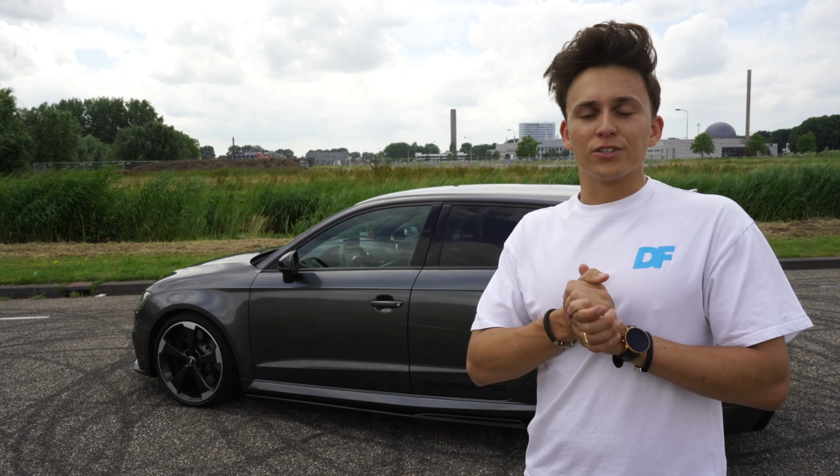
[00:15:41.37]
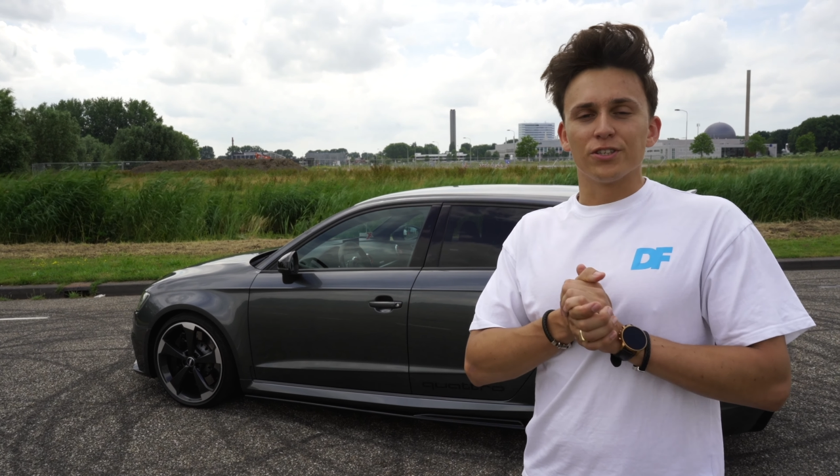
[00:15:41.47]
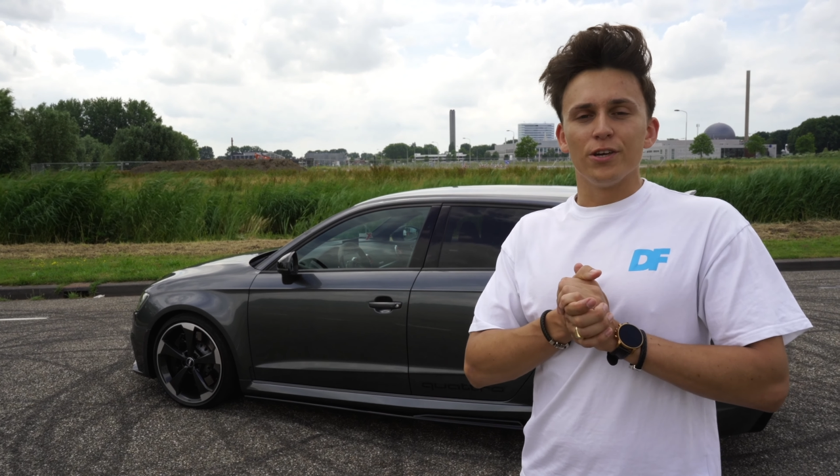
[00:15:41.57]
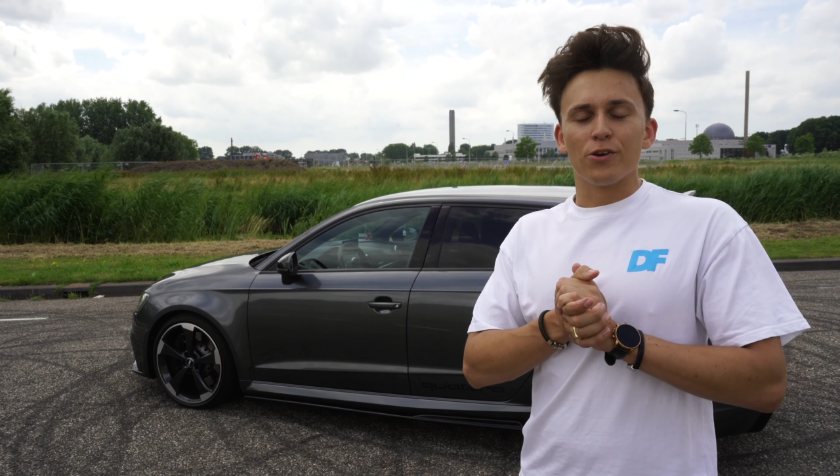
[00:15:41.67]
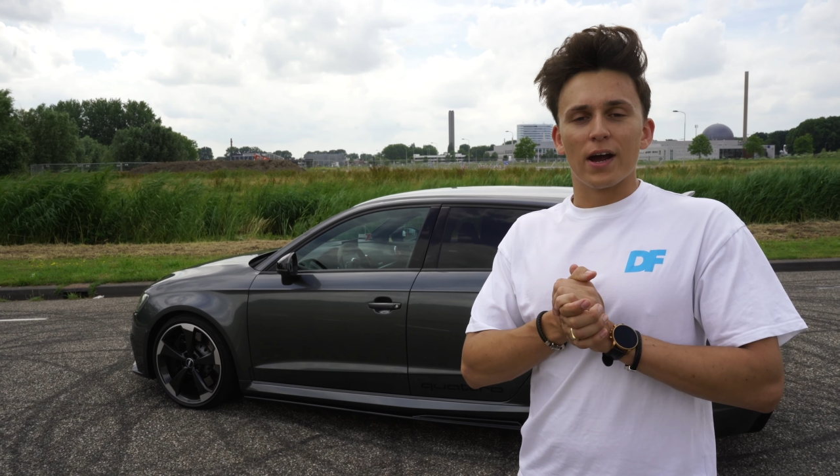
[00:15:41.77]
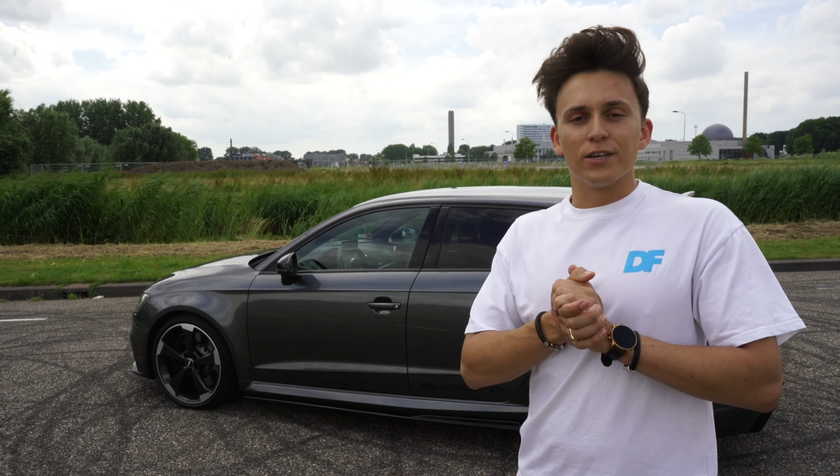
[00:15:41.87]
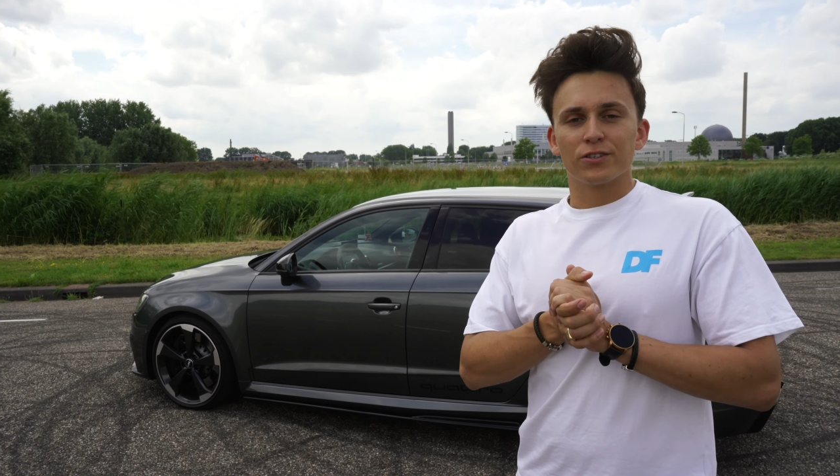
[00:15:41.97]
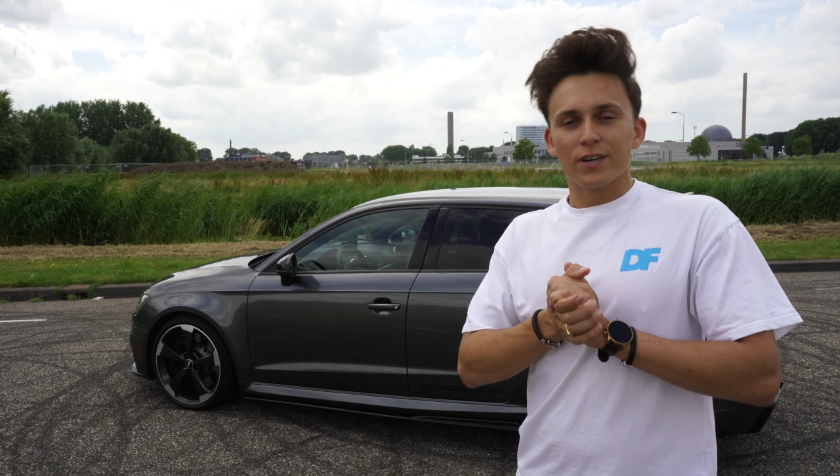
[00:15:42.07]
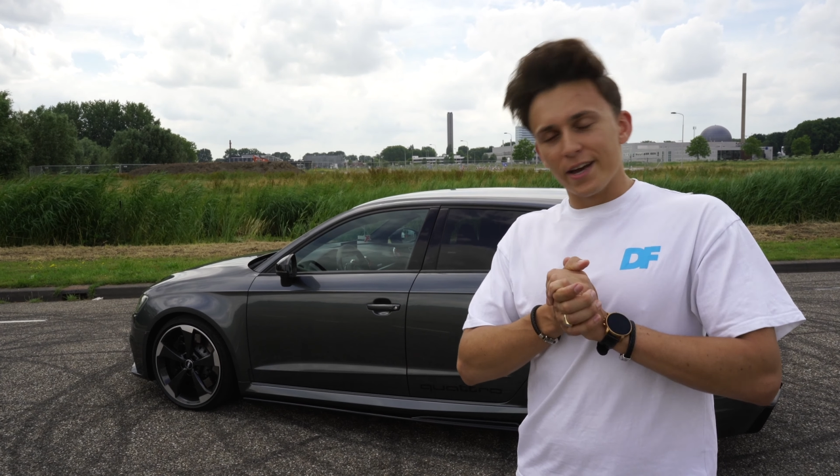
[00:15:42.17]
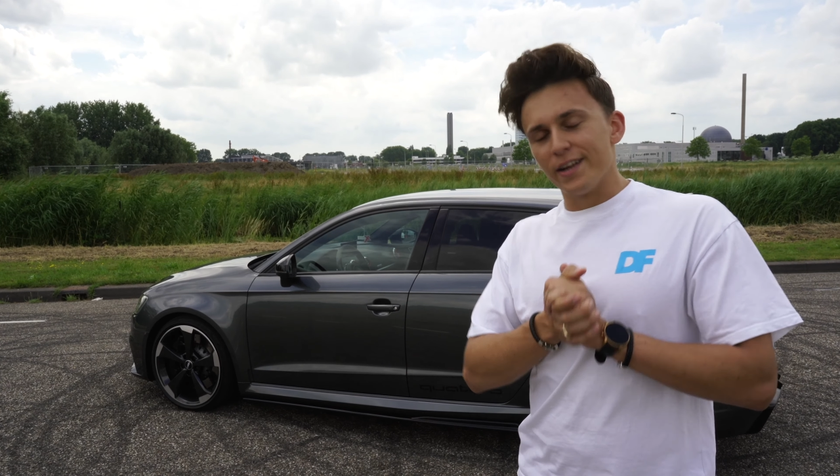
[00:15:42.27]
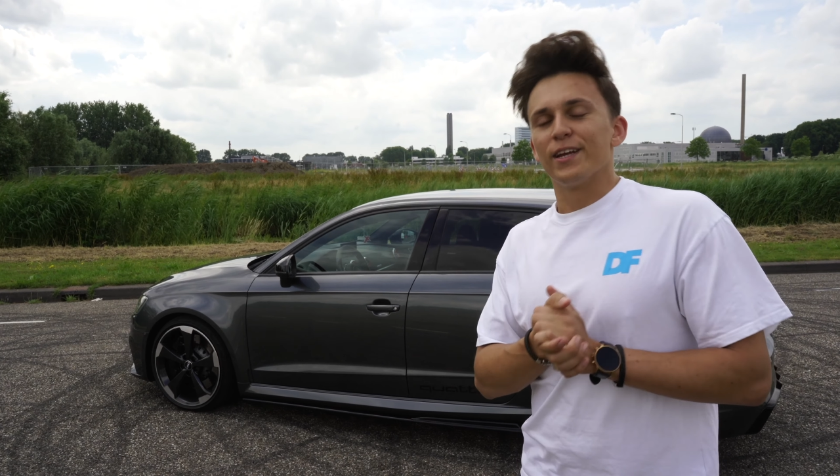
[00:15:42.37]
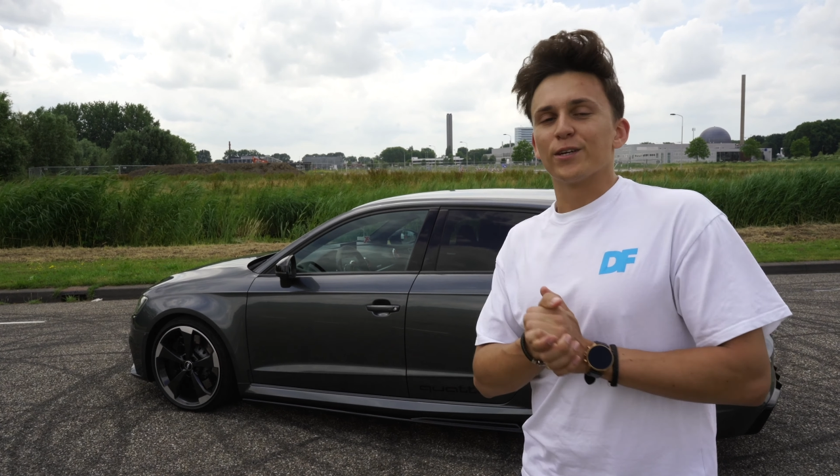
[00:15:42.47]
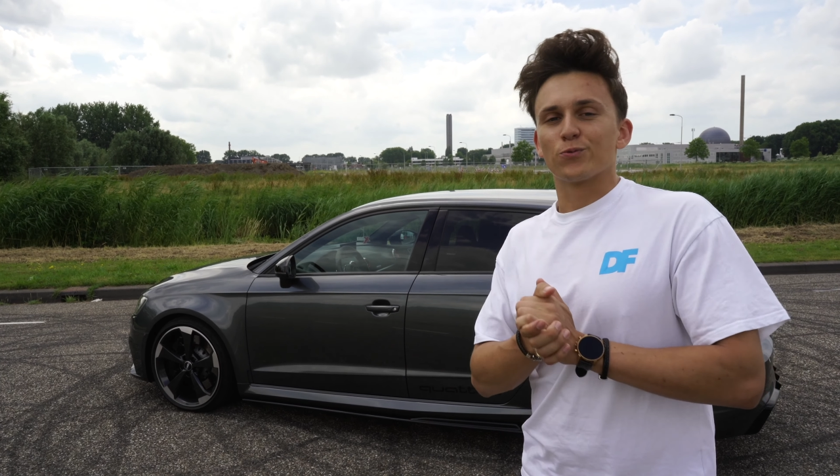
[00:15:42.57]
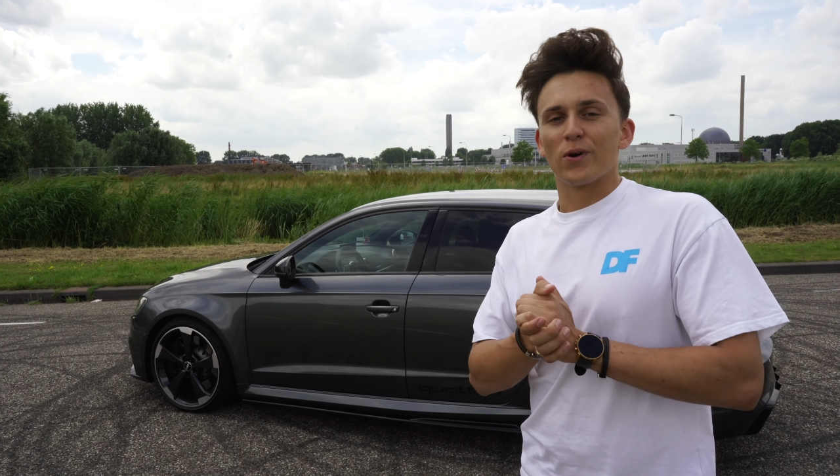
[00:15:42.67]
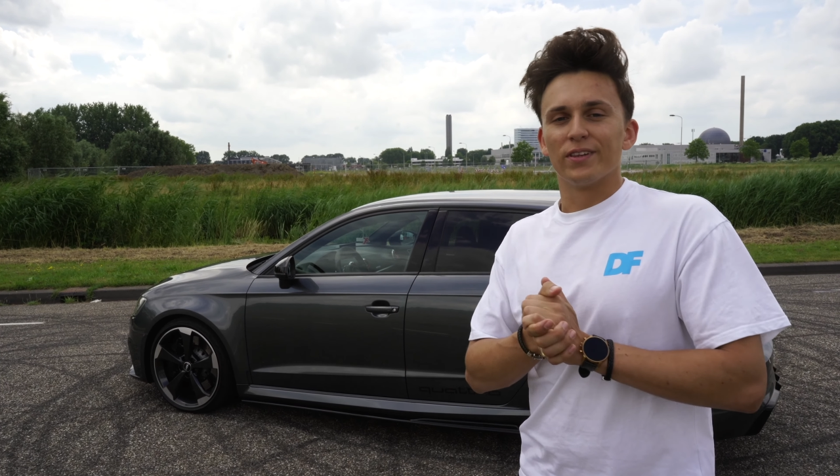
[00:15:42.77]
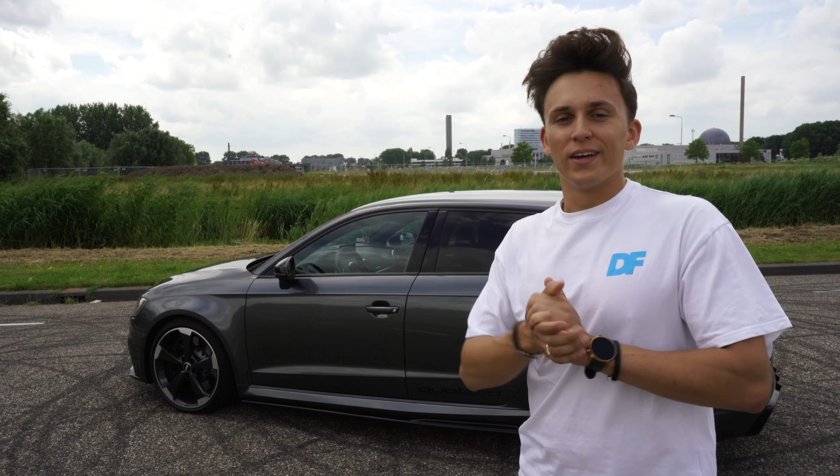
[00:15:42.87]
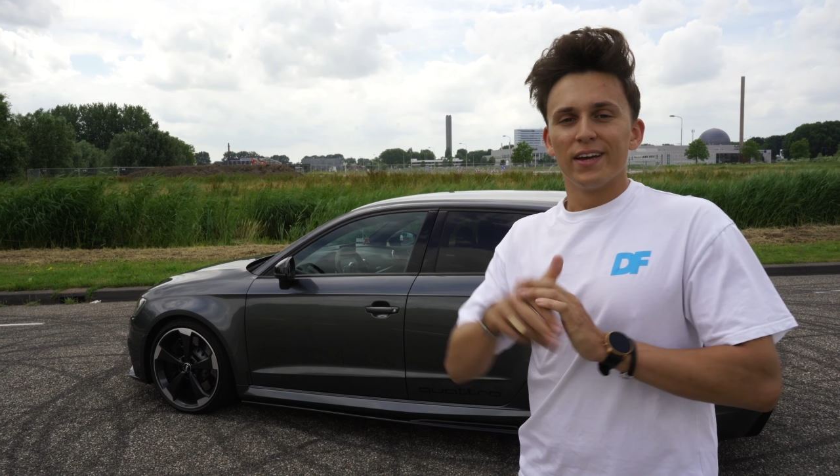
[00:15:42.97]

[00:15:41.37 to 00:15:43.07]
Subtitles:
to see you guys in the next one.